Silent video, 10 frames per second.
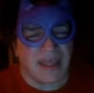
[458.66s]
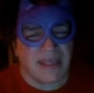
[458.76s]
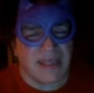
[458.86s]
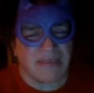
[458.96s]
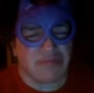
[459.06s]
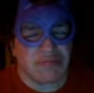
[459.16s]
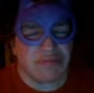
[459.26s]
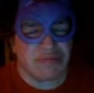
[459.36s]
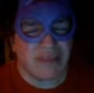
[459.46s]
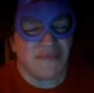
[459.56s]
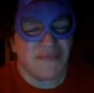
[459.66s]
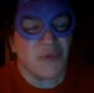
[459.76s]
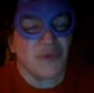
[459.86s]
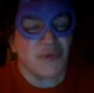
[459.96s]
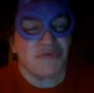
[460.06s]
if
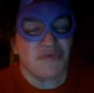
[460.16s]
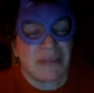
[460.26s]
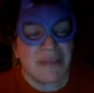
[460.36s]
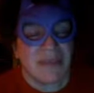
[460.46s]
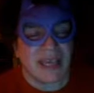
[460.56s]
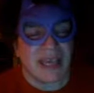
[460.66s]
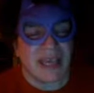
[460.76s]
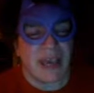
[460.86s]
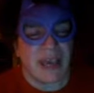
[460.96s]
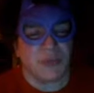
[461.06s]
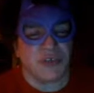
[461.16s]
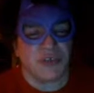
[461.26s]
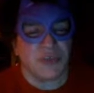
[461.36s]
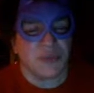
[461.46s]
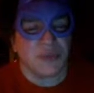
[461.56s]
they were going to remake it, I
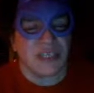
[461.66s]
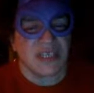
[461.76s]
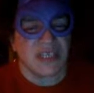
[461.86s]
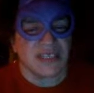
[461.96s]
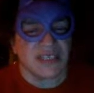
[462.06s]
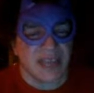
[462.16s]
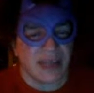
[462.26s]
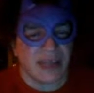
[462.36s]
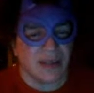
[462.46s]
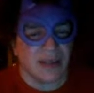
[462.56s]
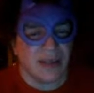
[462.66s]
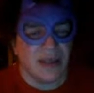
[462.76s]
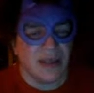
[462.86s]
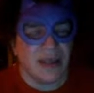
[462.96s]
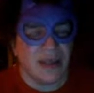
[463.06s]
would use it in a style
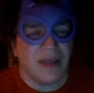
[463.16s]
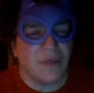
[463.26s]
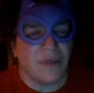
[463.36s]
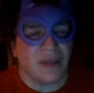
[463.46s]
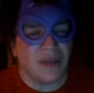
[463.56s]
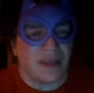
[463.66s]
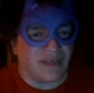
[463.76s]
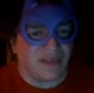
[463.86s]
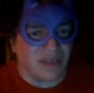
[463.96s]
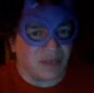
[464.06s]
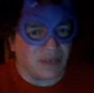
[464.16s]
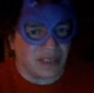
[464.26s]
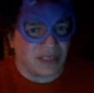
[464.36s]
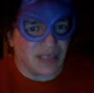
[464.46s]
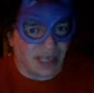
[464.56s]
like they
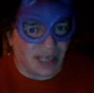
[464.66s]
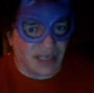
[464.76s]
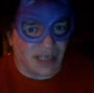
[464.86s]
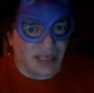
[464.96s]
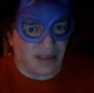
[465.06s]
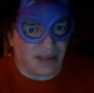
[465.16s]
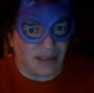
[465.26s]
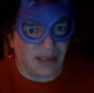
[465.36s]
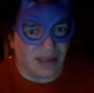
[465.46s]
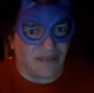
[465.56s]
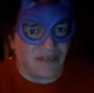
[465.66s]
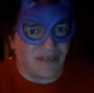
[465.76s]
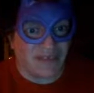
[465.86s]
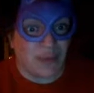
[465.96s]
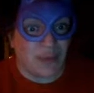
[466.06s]
used in Lion King, and I
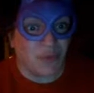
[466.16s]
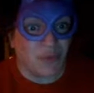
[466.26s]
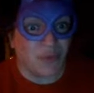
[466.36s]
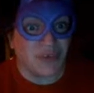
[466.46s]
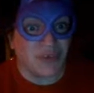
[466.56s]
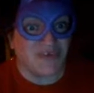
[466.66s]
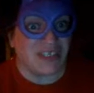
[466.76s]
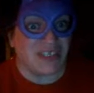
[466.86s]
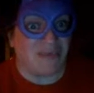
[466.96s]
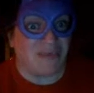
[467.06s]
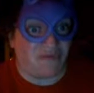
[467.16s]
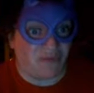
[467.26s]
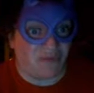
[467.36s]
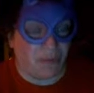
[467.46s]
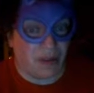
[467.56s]
think that would have saved the
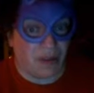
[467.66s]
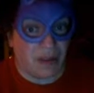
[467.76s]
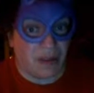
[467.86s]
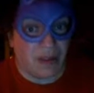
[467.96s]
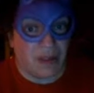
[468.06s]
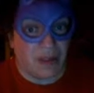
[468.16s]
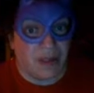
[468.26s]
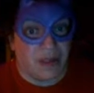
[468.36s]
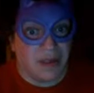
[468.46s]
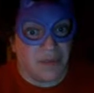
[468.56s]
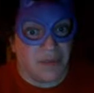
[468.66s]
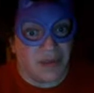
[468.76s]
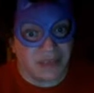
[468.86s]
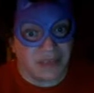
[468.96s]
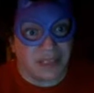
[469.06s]
film.
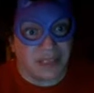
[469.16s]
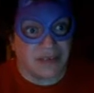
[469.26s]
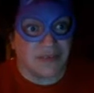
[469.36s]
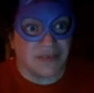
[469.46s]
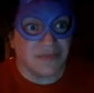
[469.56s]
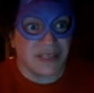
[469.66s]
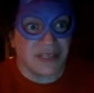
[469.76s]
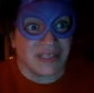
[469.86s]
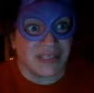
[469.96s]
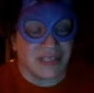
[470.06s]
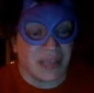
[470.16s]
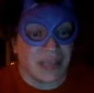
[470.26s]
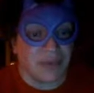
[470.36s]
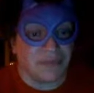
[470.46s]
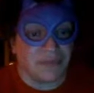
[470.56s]
But these things
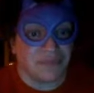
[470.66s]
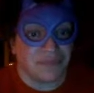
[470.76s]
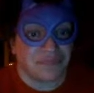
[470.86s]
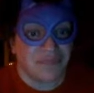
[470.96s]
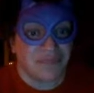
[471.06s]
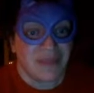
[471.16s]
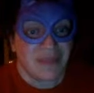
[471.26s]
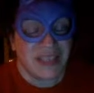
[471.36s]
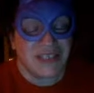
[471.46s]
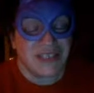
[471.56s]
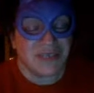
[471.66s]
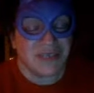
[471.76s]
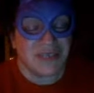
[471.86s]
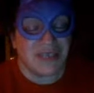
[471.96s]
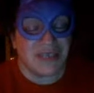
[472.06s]
happen. It's
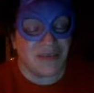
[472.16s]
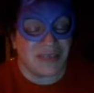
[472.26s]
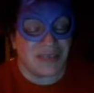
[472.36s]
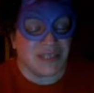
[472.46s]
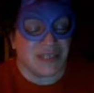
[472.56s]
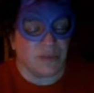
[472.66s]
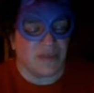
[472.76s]
too late now. But that's